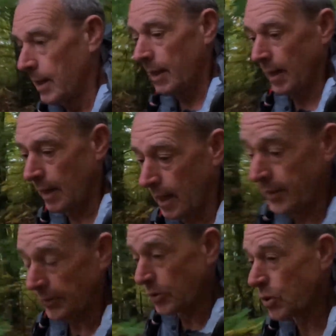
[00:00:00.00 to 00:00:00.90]

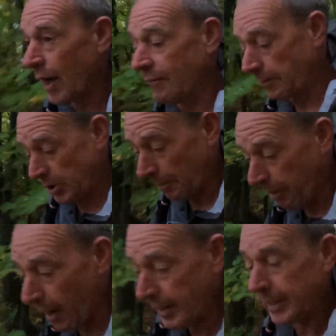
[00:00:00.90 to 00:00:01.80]
And on the drive up to the
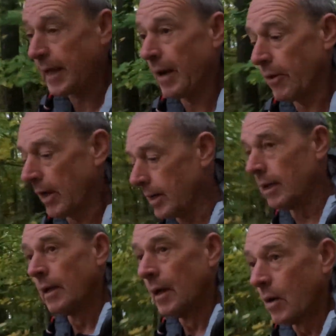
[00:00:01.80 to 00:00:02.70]
parking area
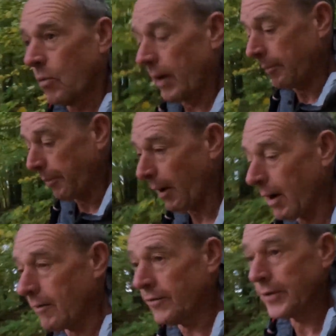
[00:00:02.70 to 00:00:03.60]
where I
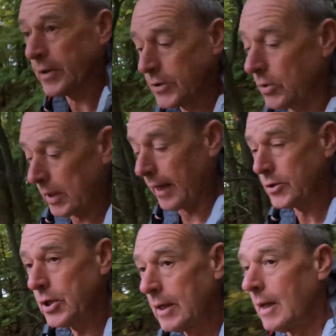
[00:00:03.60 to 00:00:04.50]
park for the 2
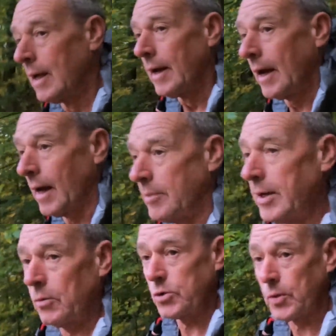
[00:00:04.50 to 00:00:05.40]
days,
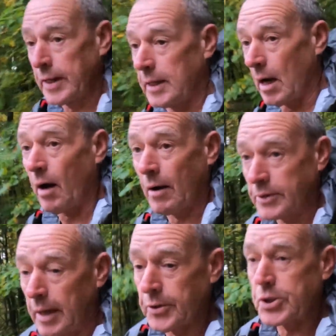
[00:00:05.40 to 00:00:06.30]
it was raining
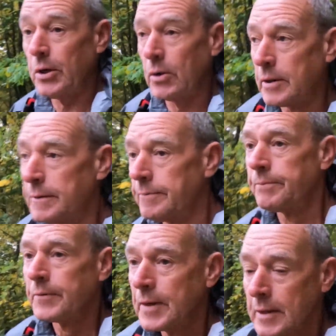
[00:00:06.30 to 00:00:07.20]
hard there too.
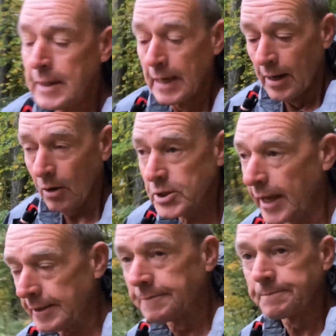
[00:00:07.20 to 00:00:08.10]

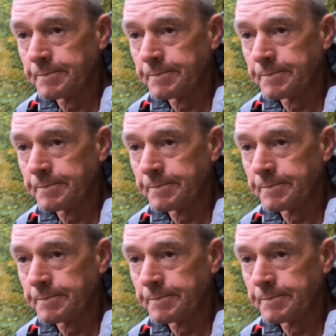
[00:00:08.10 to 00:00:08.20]
Okay,